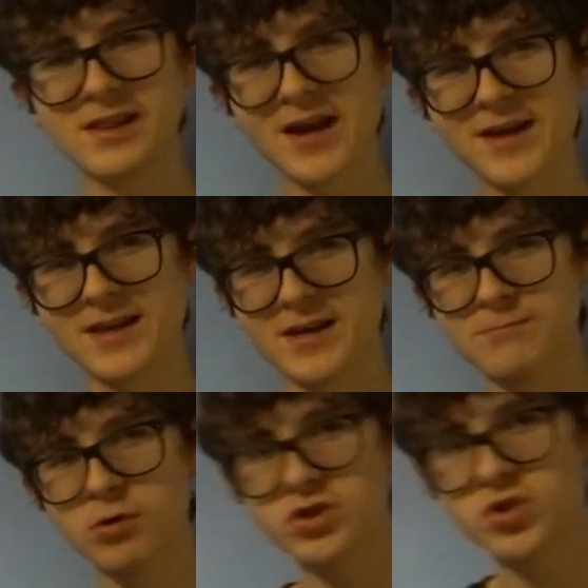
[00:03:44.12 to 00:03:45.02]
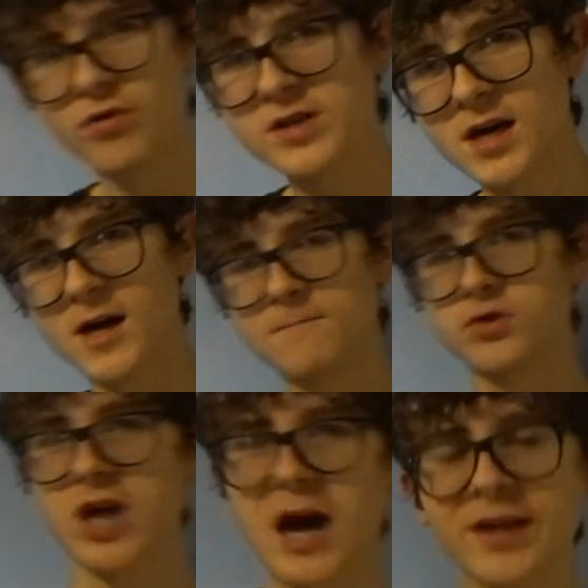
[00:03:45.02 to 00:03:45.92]
like this, more story times,
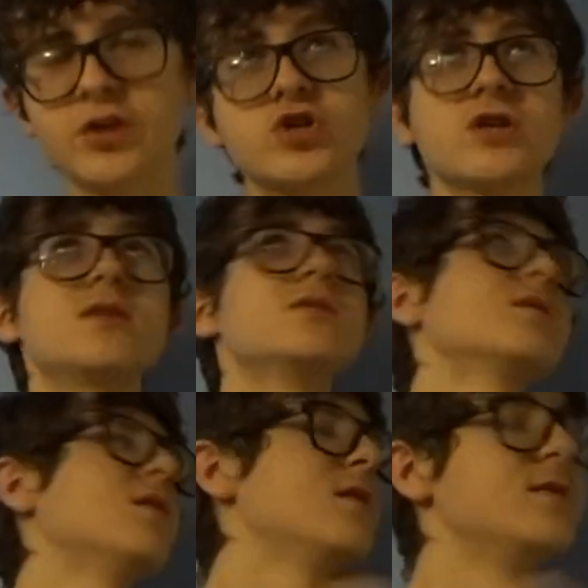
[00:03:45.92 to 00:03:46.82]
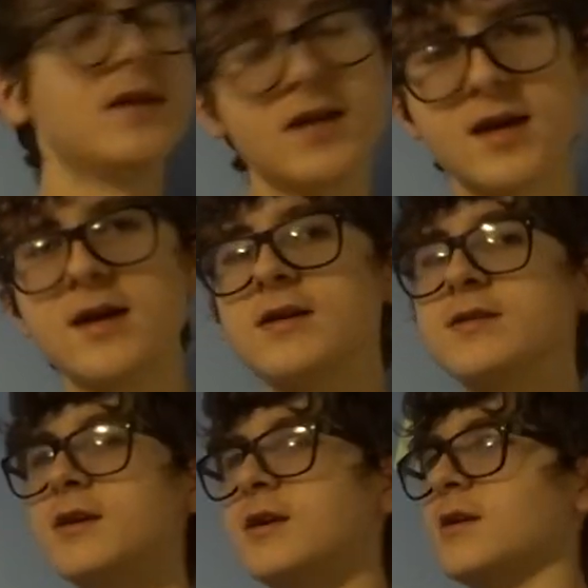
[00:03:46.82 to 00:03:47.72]
challenges,
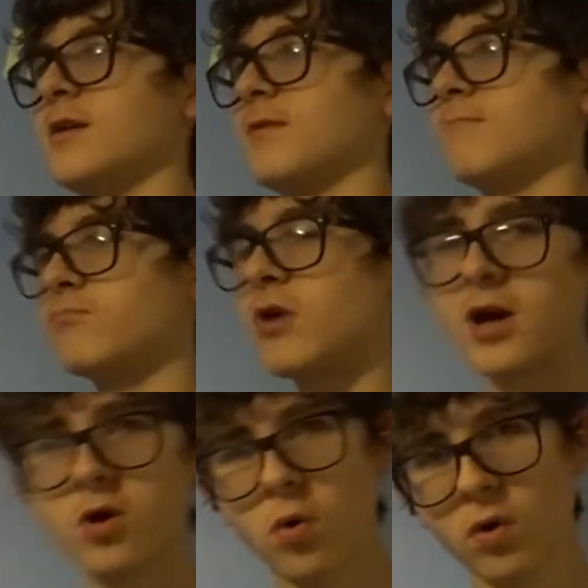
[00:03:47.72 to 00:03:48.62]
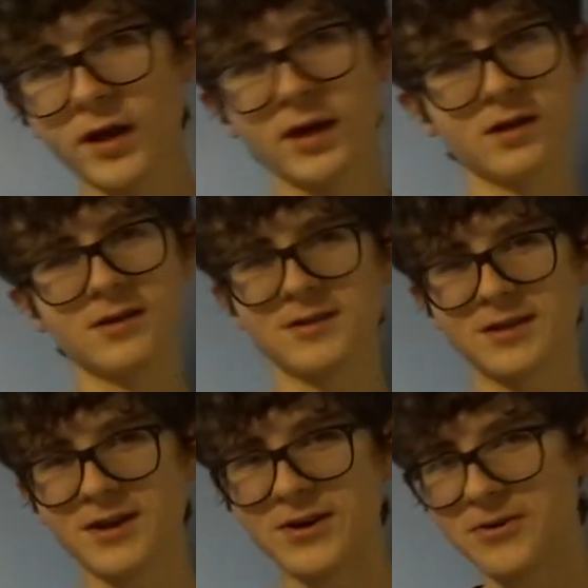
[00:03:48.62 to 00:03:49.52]
dares, prank calling,
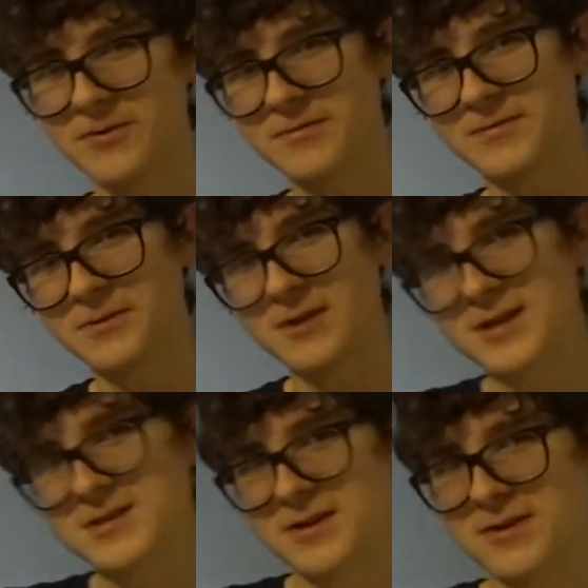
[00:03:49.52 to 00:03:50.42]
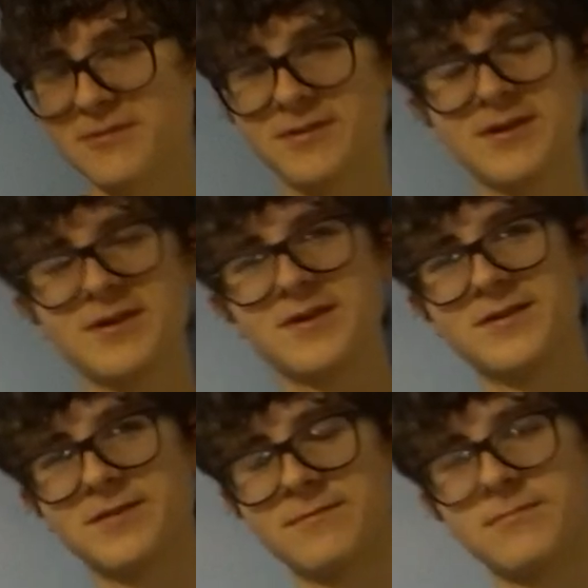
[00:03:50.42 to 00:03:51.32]
you know, all that stuff,
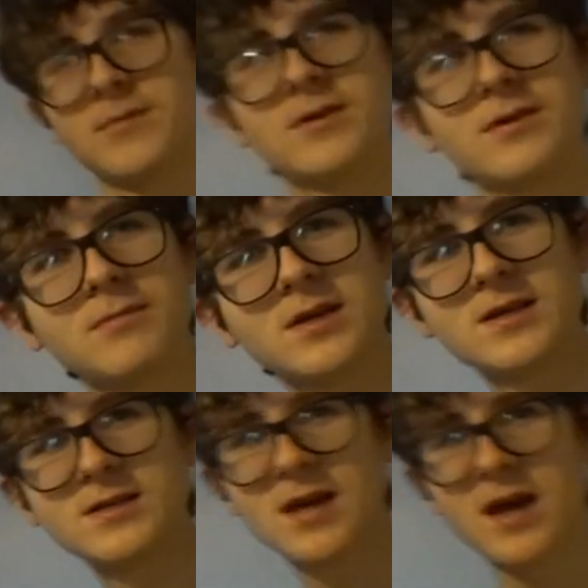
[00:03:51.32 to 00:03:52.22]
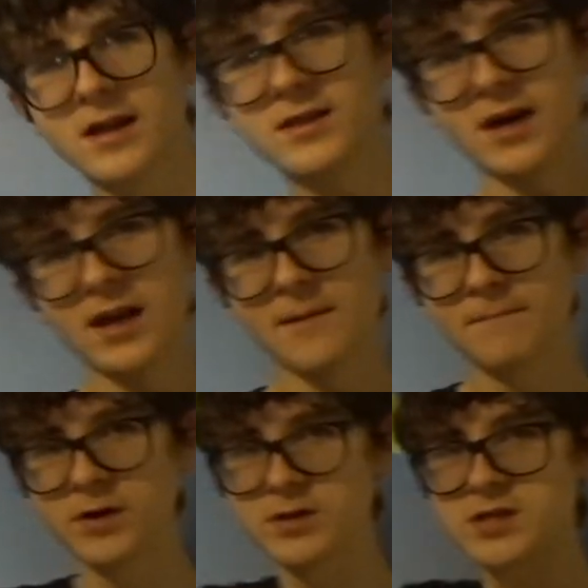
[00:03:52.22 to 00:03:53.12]
please hit that like
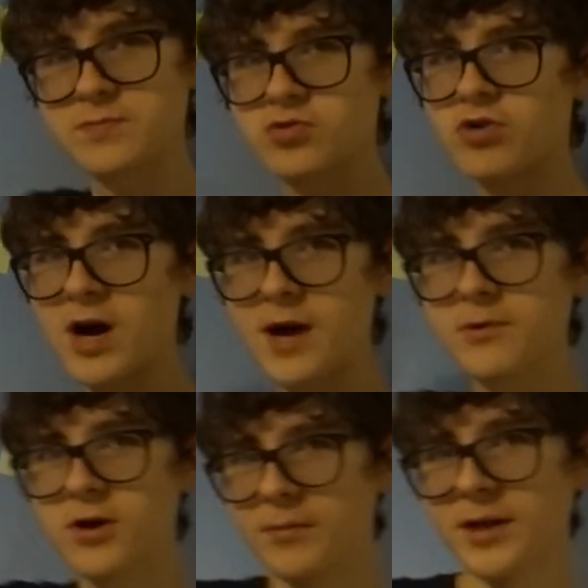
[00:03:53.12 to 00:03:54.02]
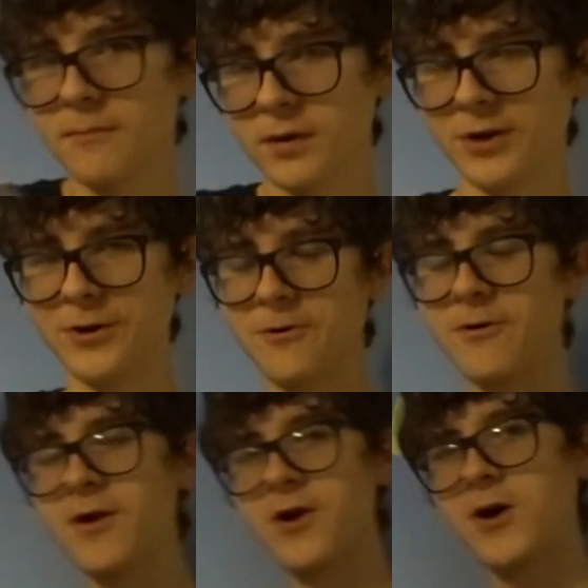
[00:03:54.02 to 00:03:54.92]
button, subscribe, comment down below.
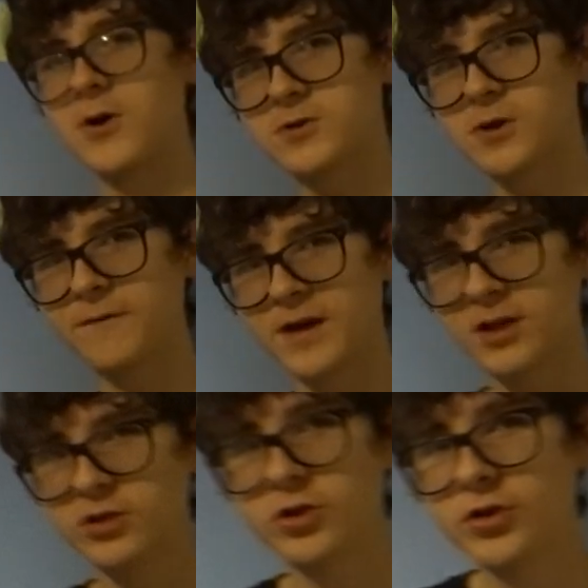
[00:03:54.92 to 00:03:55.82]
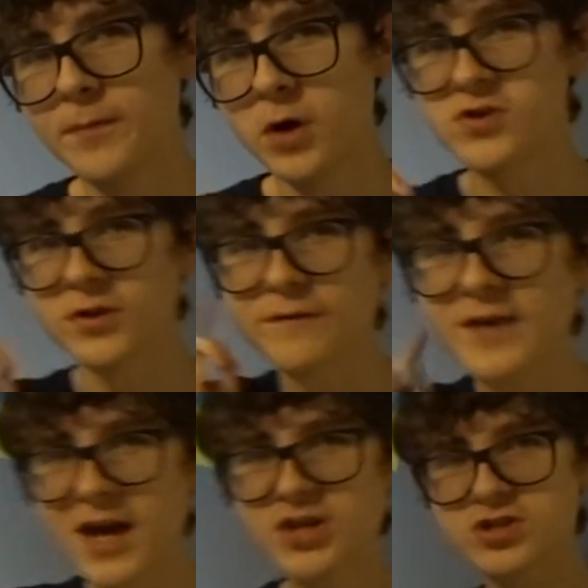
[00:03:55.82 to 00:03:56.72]
Also, don't forget to turn your post
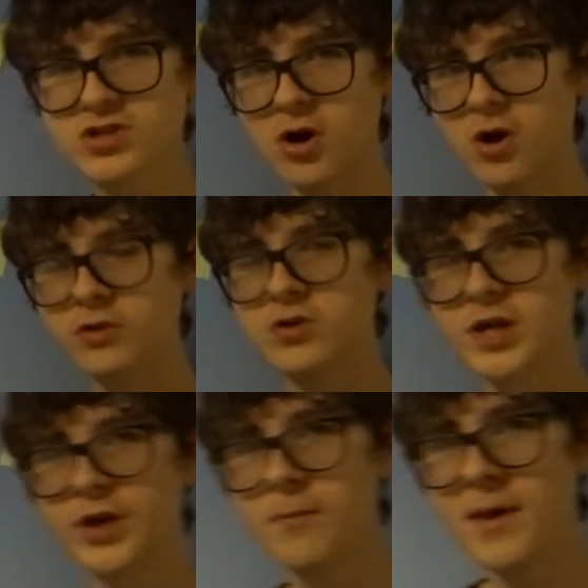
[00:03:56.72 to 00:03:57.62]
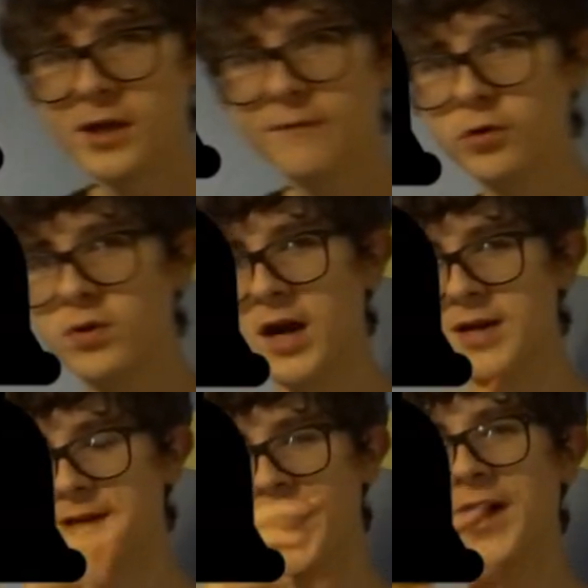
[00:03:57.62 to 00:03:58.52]
notifications on because I know many of you
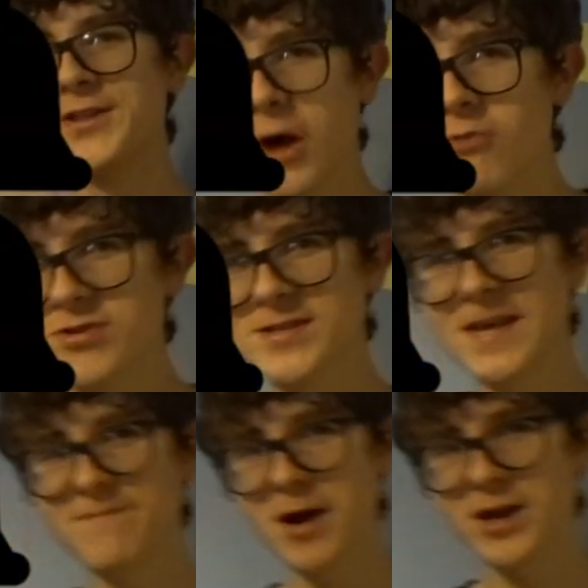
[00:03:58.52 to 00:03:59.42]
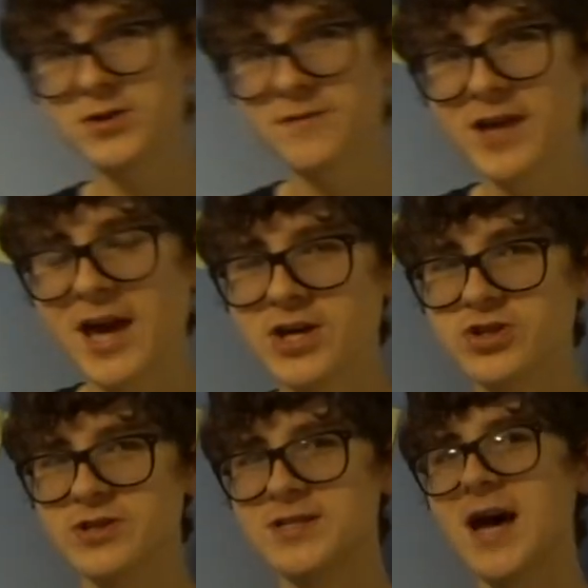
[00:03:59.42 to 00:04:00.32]
guys don't receive my
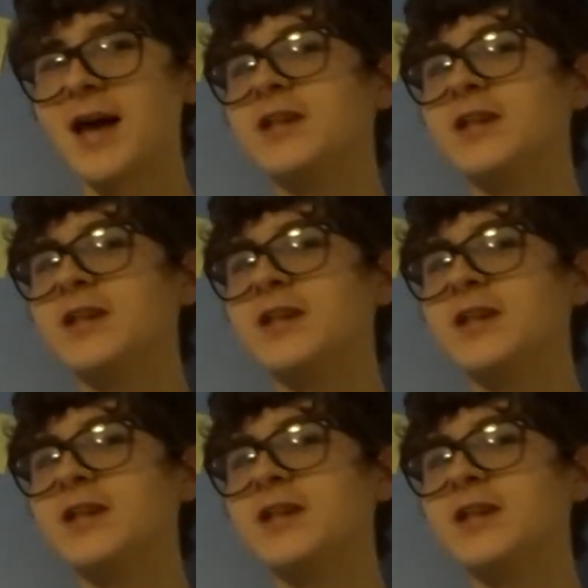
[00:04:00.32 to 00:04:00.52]
notifications and